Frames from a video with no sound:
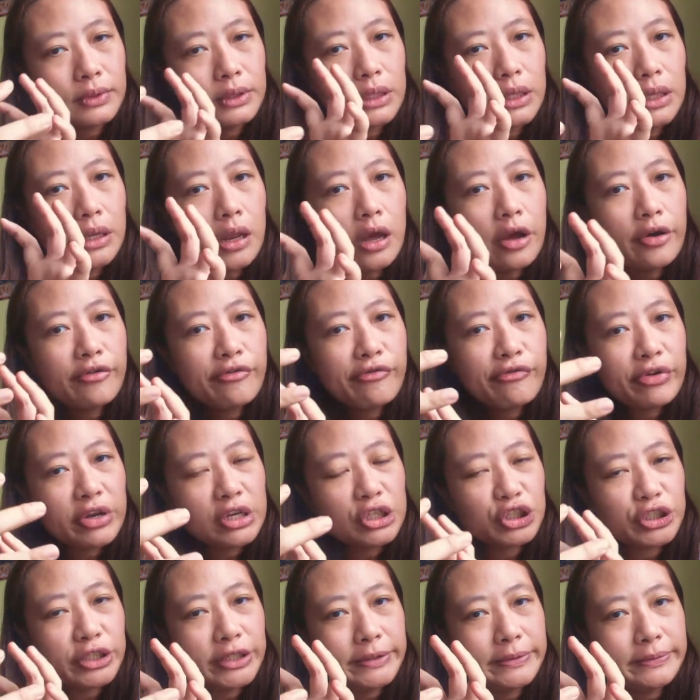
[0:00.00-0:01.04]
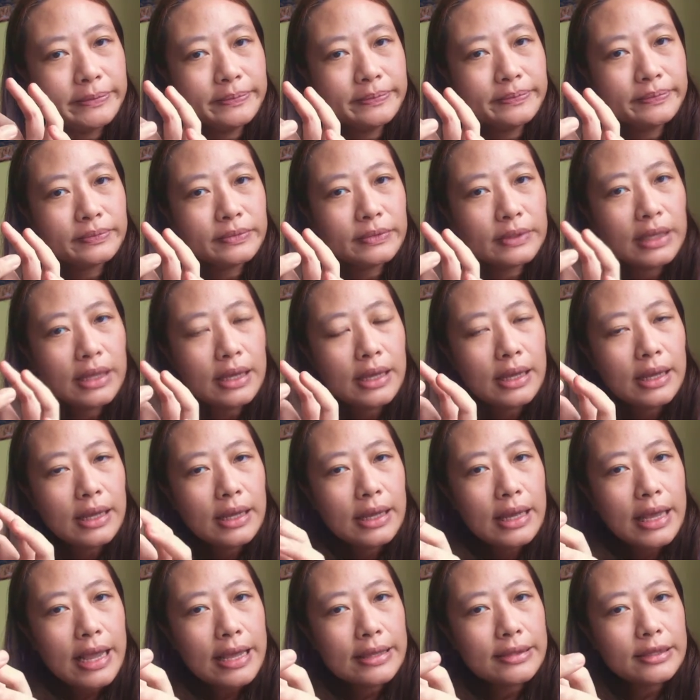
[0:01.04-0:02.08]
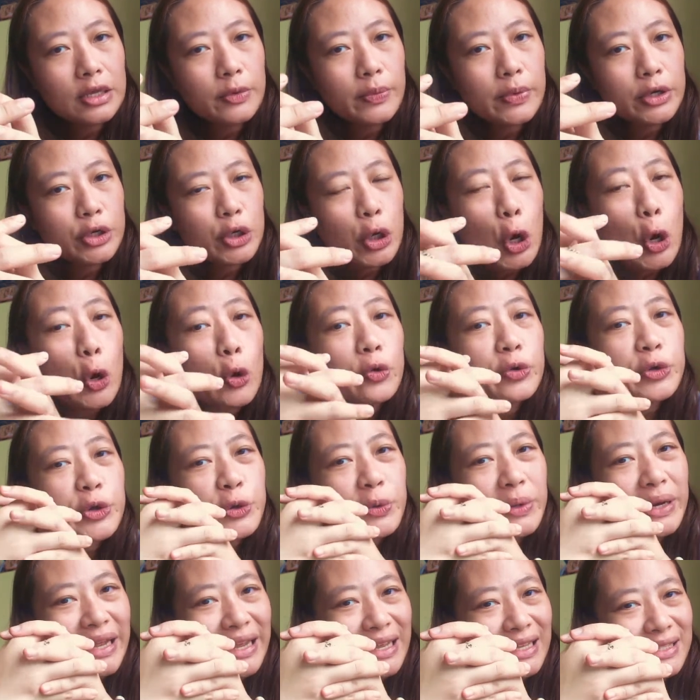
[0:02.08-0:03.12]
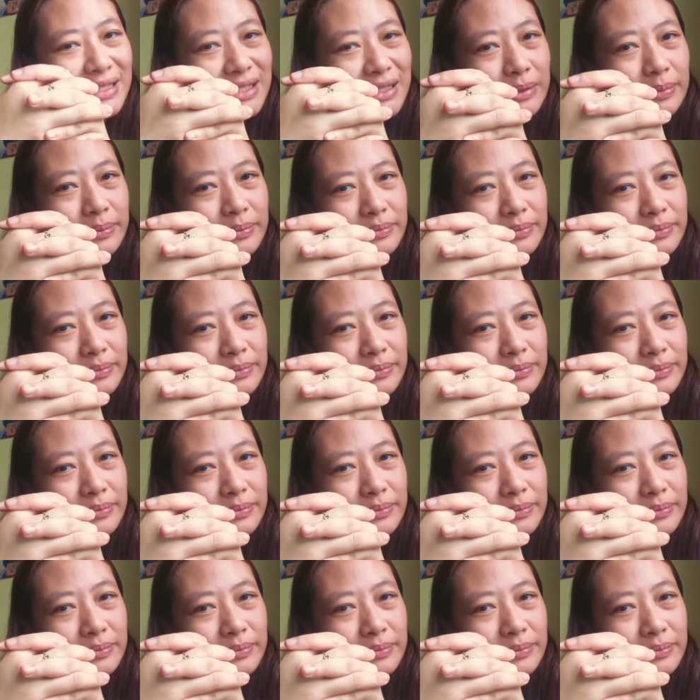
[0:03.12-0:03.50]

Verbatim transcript: a lot of friction and it will coagulate.